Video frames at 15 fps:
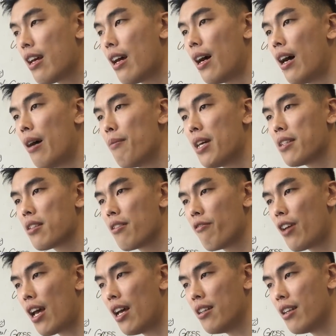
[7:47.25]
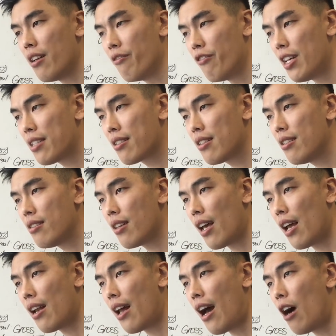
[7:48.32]
as investors,
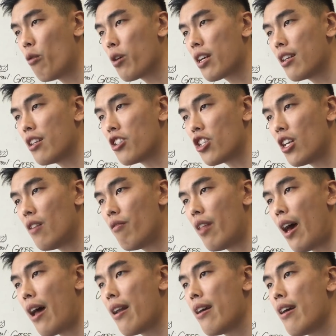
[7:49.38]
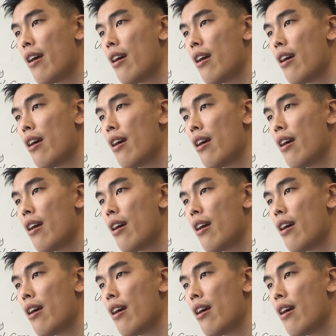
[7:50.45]
and how we can achieve that.